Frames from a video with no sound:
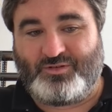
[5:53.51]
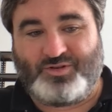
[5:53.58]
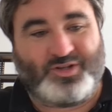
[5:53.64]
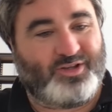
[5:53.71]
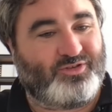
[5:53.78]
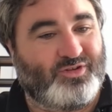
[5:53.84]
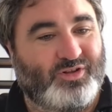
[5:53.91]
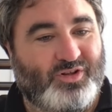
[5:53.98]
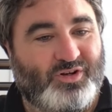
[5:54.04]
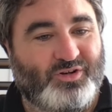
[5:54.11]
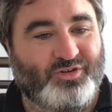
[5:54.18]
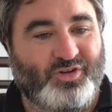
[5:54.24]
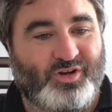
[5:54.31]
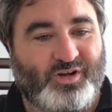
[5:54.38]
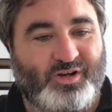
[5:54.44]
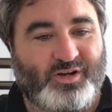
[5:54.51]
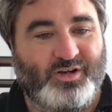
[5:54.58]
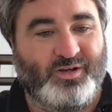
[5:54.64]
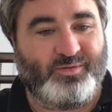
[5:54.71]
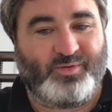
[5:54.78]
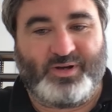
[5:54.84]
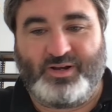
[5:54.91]
That's a long
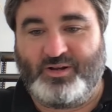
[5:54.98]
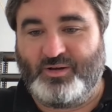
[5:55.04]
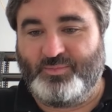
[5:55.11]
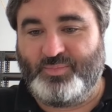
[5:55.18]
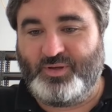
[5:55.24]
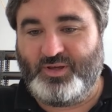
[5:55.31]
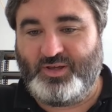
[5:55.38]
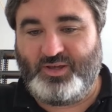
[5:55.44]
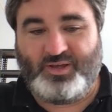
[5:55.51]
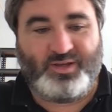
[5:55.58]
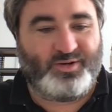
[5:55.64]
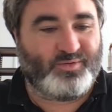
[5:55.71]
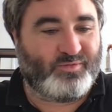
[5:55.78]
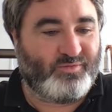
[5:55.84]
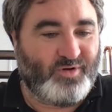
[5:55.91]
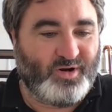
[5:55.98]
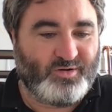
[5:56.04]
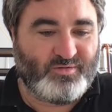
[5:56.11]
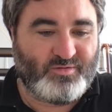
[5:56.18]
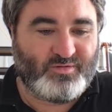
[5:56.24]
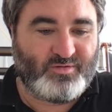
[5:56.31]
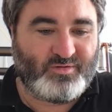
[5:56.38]
time. Do I have enough P to a
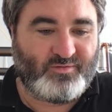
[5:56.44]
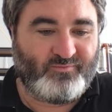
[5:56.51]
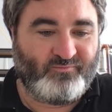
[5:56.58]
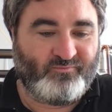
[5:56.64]
record?